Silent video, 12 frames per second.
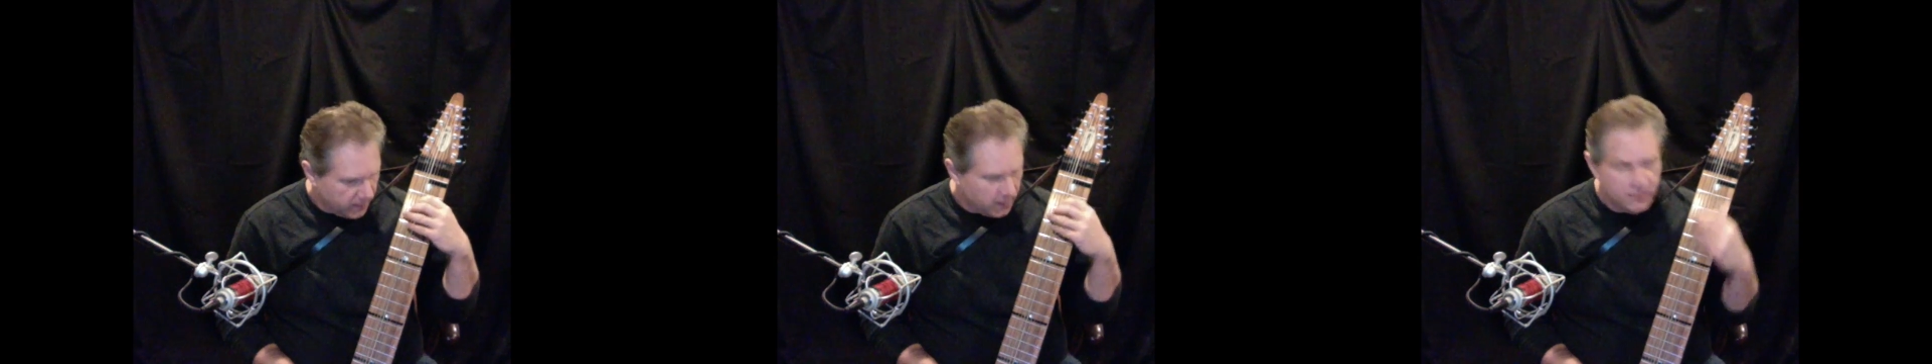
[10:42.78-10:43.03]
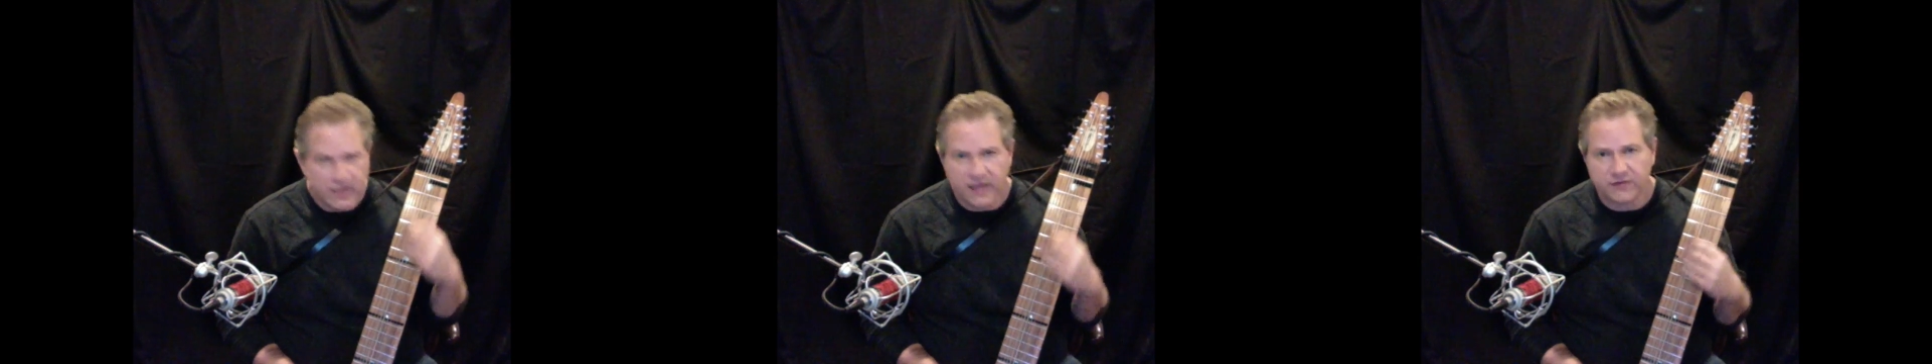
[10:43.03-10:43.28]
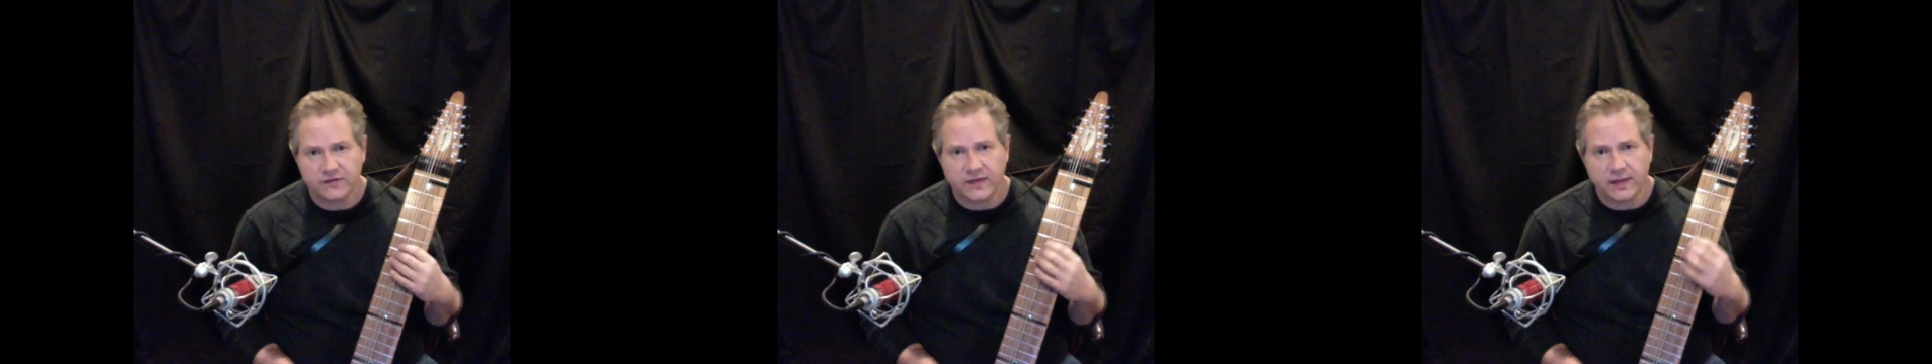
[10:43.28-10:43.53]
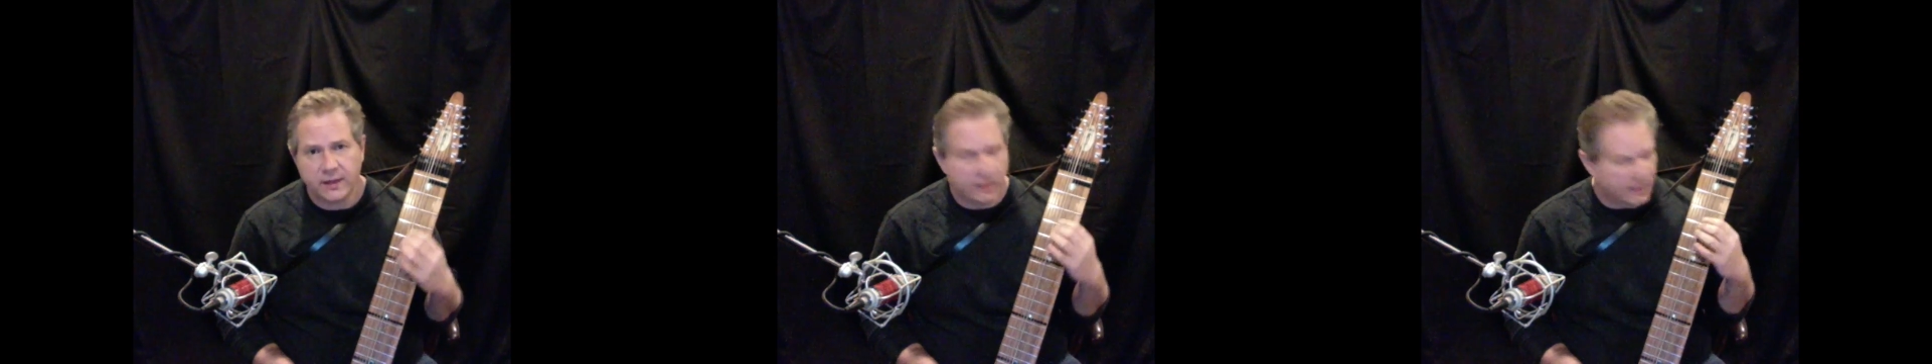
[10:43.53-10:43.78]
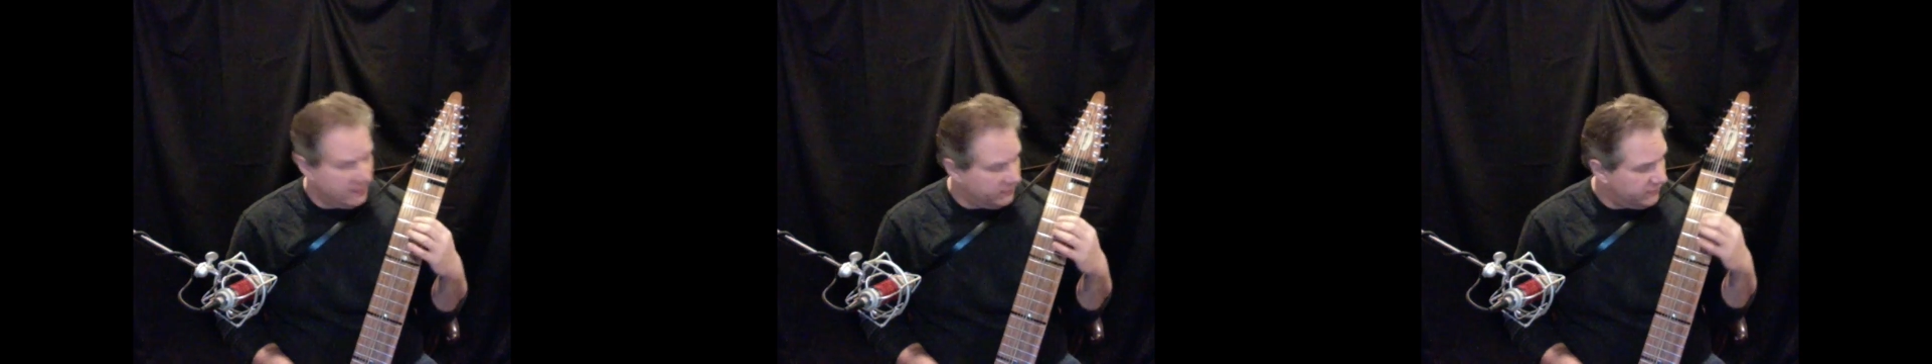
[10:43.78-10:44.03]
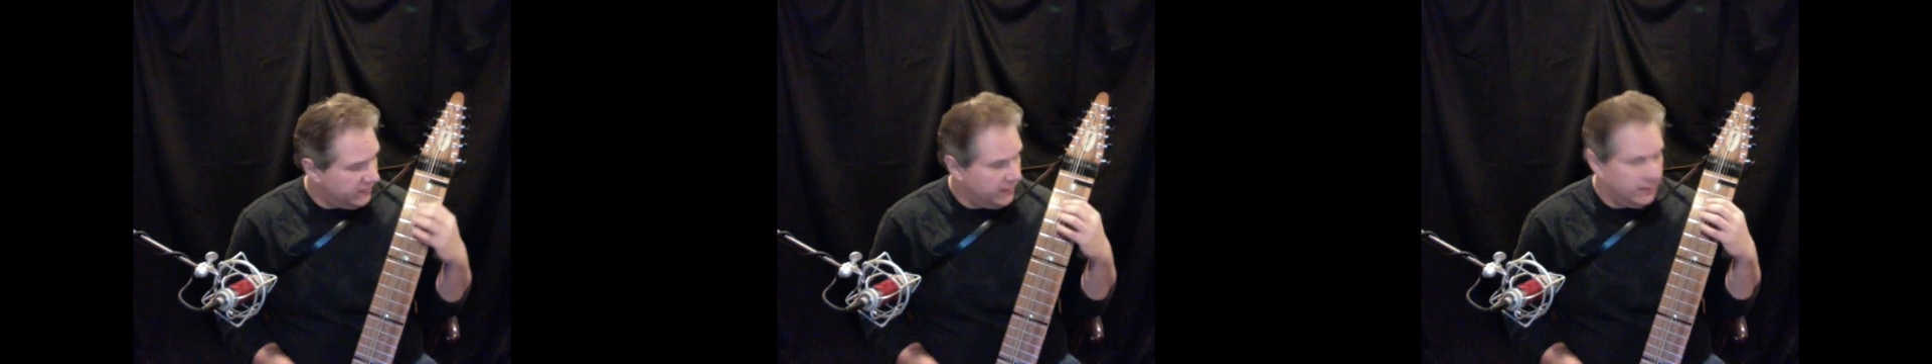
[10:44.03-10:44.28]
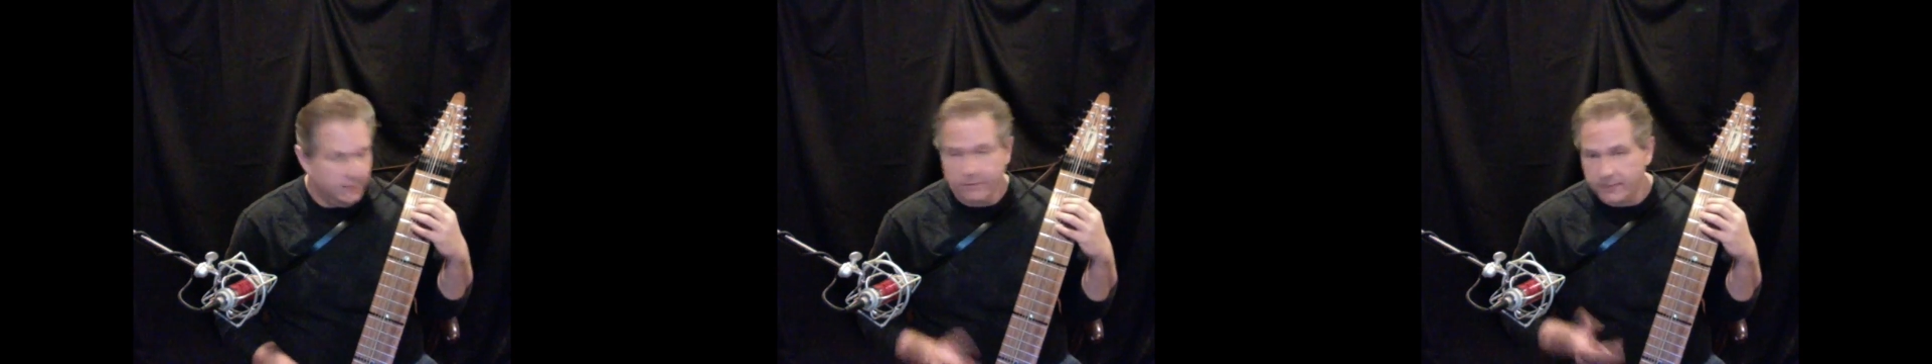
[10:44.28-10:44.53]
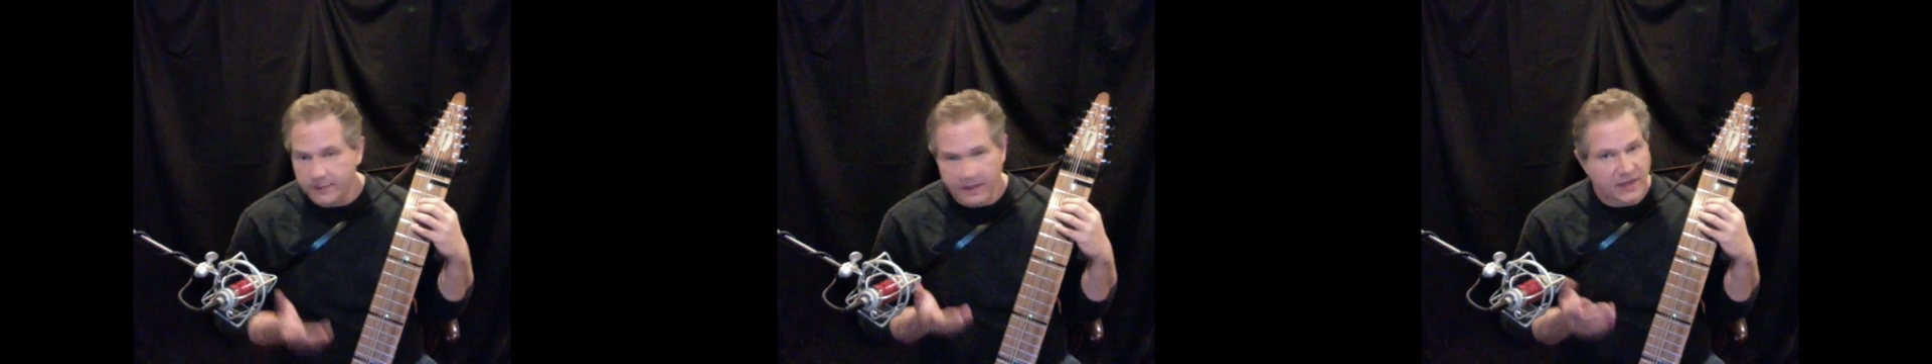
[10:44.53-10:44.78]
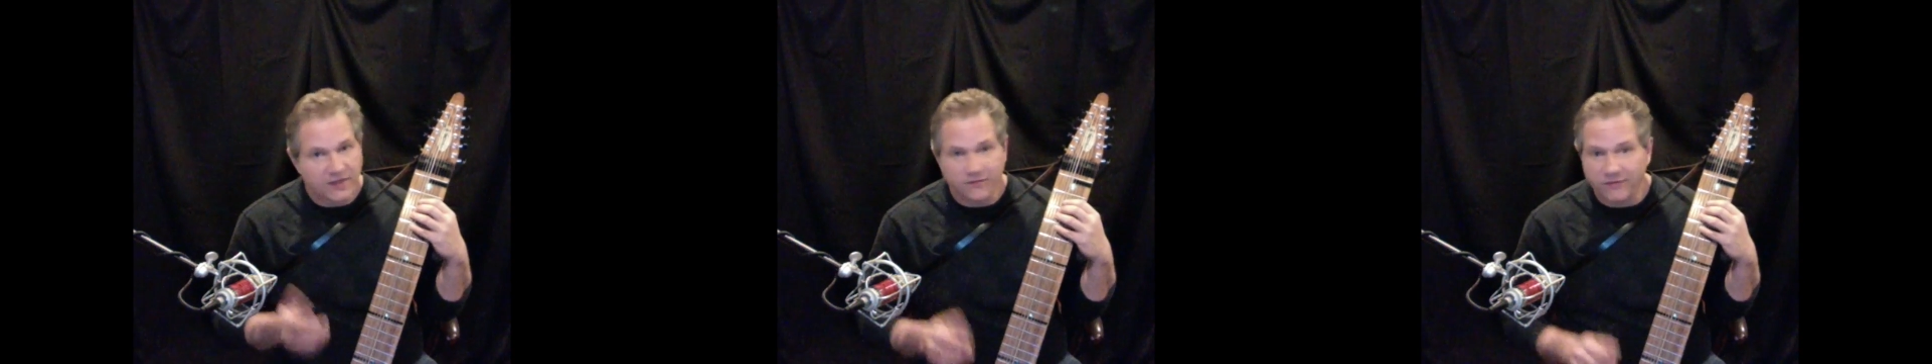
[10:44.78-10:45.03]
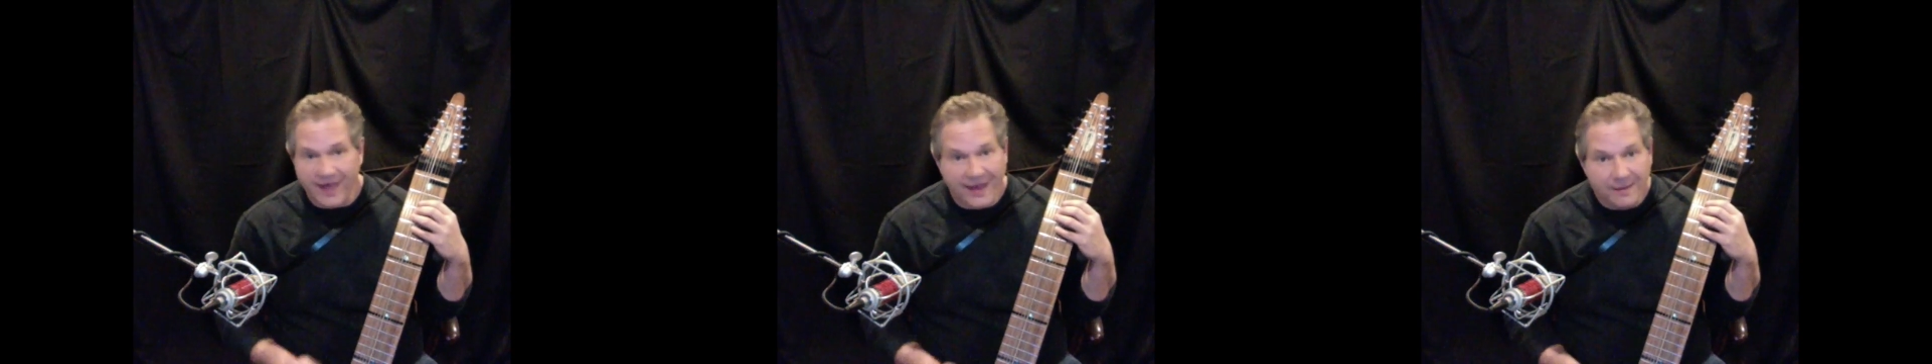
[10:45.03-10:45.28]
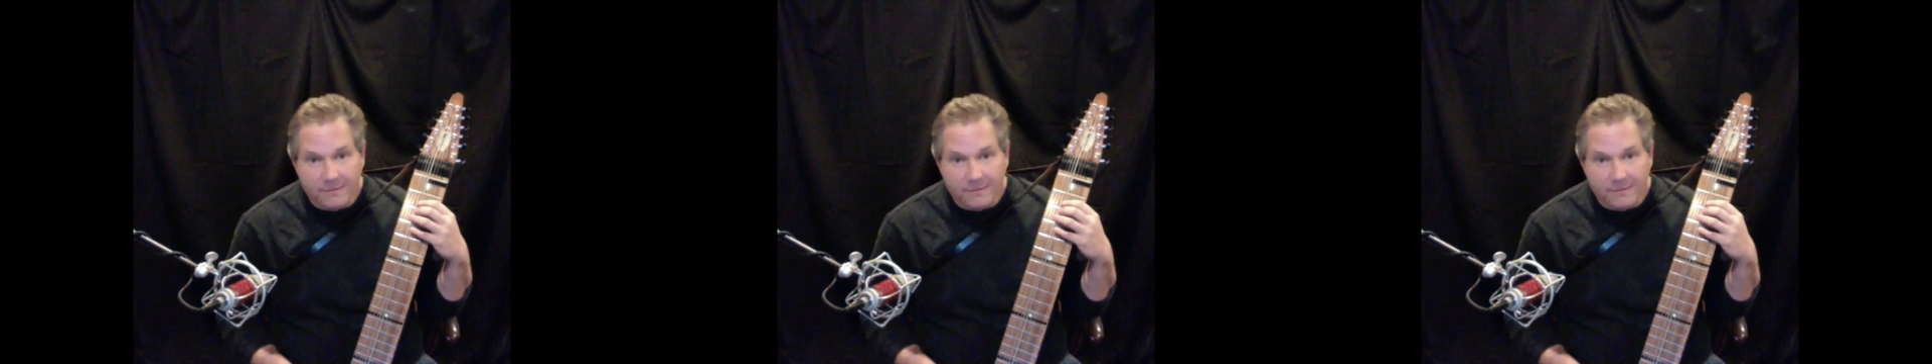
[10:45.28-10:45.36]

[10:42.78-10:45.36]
Next scale is the E-flat